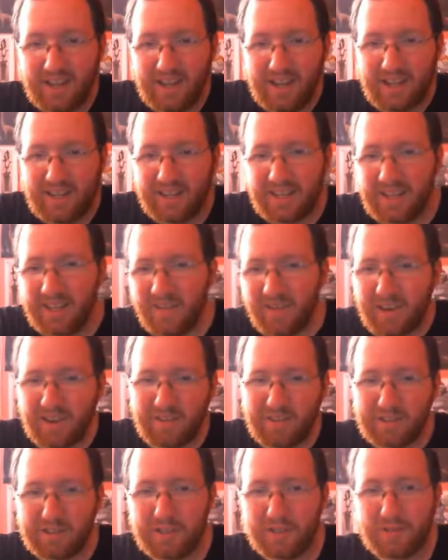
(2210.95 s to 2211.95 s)
And they even
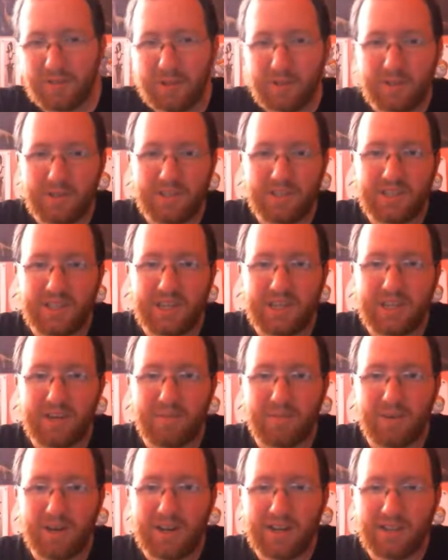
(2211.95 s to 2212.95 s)
have a little description saying
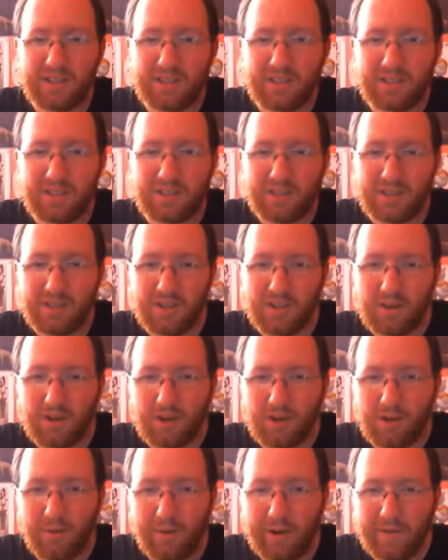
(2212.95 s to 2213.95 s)
that rocks,
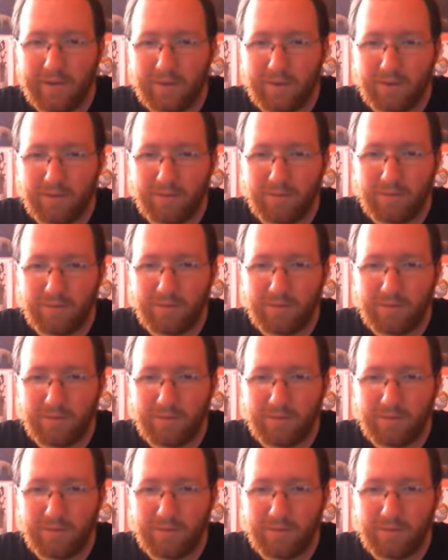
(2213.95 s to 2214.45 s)
away from